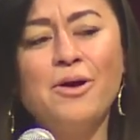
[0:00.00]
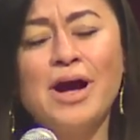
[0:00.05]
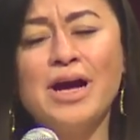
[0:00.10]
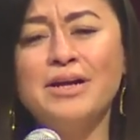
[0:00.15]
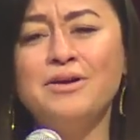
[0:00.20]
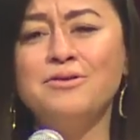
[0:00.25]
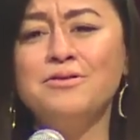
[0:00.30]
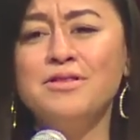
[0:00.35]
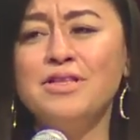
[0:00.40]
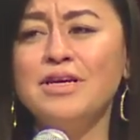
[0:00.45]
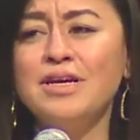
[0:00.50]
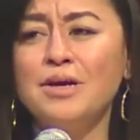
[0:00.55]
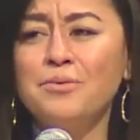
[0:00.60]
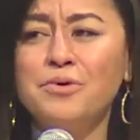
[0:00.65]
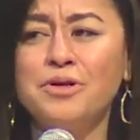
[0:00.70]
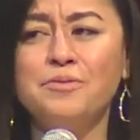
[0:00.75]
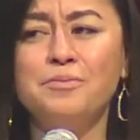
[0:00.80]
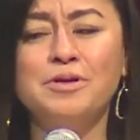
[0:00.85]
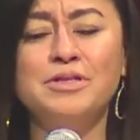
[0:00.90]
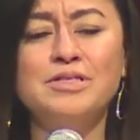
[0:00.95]
I don't think I
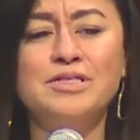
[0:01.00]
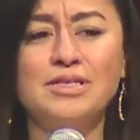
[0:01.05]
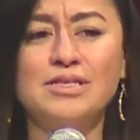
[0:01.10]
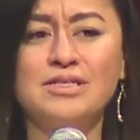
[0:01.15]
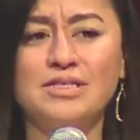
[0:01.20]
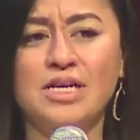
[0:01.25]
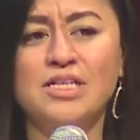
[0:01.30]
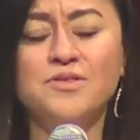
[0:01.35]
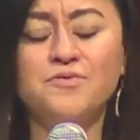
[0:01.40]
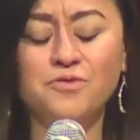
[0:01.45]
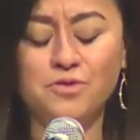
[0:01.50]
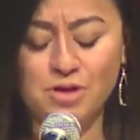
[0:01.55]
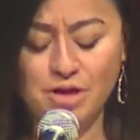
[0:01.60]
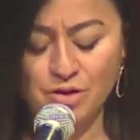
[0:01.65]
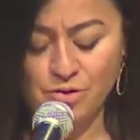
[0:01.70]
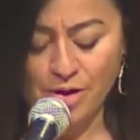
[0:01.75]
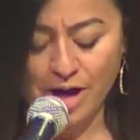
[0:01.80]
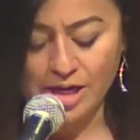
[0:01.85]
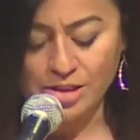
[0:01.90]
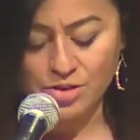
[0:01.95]
would have been successful in
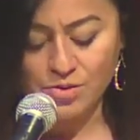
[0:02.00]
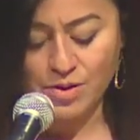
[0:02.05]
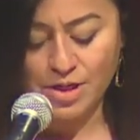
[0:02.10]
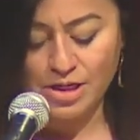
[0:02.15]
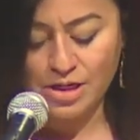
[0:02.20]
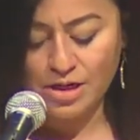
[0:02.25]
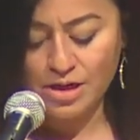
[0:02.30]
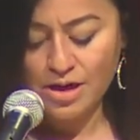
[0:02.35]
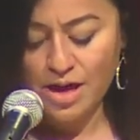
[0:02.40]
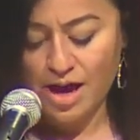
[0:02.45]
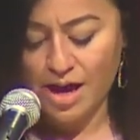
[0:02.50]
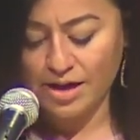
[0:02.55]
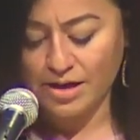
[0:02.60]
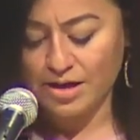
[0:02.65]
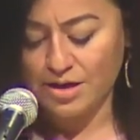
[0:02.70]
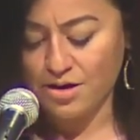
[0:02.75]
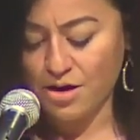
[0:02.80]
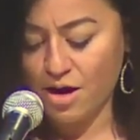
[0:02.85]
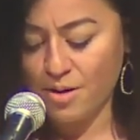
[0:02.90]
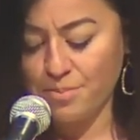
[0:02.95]
graduating had
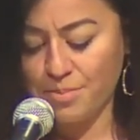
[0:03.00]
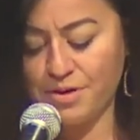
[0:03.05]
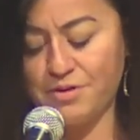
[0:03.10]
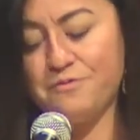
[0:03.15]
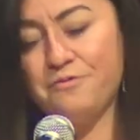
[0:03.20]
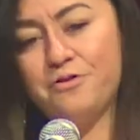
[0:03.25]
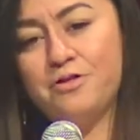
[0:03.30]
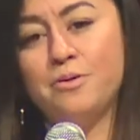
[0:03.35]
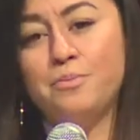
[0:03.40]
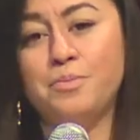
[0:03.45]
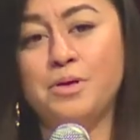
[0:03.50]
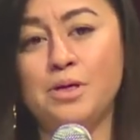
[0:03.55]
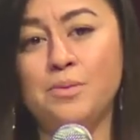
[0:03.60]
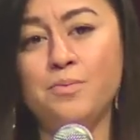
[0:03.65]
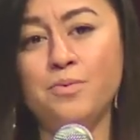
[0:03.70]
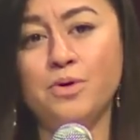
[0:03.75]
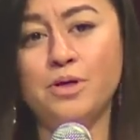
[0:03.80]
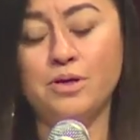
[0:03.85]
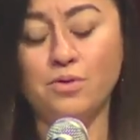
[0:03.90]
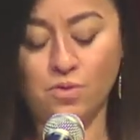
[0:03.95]
it not been for the
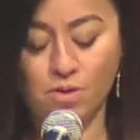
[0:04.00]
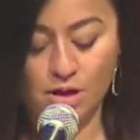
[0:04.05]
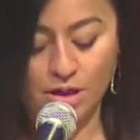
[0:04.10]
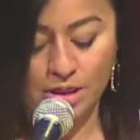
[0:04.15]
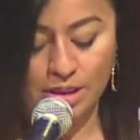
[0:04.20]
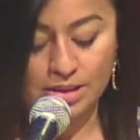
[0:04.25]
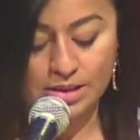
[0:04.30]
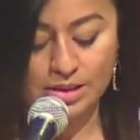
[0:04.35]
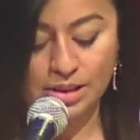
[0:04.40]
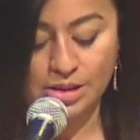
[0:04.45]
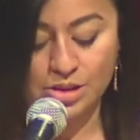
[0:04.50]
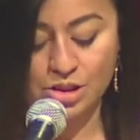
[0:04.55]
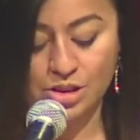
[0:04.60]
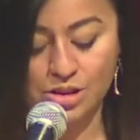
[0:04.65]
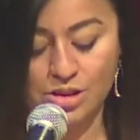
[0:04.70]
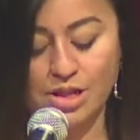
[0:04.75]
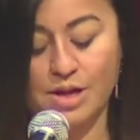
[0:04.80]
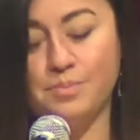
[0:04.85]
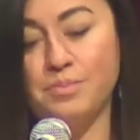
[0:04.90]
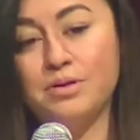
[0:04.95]
people and
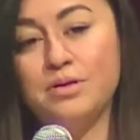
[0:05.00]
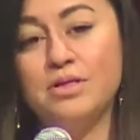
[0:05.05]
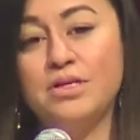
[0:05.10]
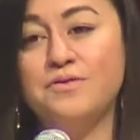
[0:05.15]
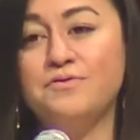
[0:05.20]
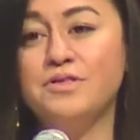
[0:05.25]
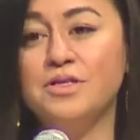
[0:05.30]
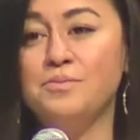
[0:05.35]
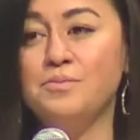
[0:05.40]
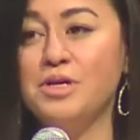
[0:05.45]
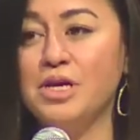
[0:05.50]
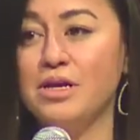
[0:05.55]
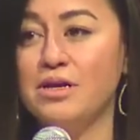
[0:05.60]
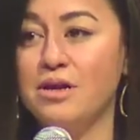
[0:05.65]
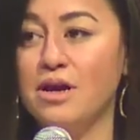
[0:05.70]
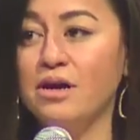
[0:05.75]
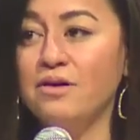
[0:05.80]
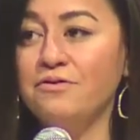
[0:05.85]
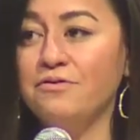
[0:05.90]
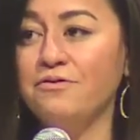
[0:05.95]
organization that believed in me
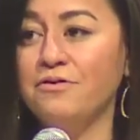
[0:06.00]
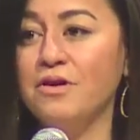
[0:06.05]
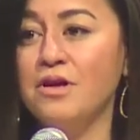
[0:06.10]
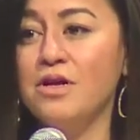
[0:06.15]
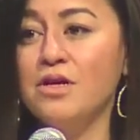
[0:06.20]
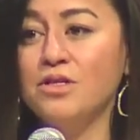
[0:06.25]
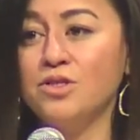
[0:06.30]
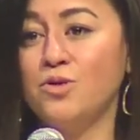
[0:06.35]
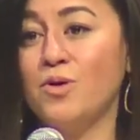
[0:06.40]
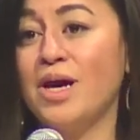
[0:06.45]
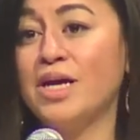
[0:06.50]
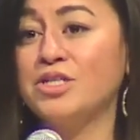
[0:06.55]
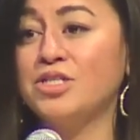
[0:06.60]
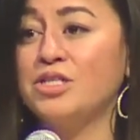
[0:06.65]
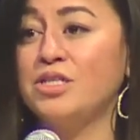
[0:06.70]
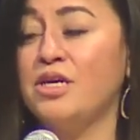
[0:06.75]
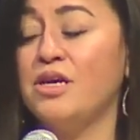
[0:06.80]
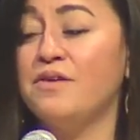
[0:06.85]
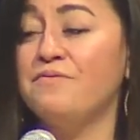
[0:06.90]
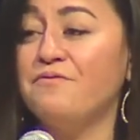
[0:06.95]
enough to
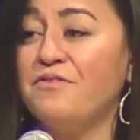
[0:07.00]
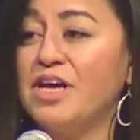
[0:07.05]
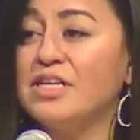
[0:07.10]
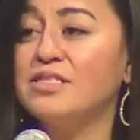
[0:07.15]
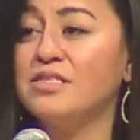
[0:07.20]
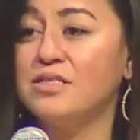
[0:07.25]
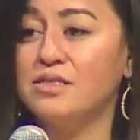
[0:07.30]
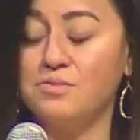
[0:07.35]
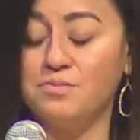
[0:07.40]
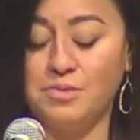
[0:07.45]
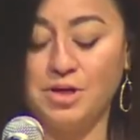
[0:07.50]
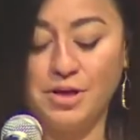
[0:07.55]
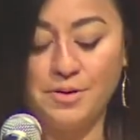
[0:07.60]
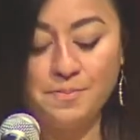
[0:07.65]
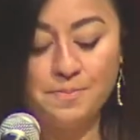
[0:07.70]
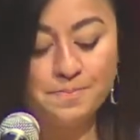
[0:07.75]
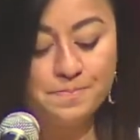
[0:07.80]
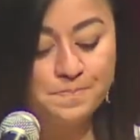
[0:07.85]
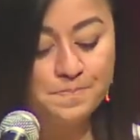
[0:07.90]
actually invest in me.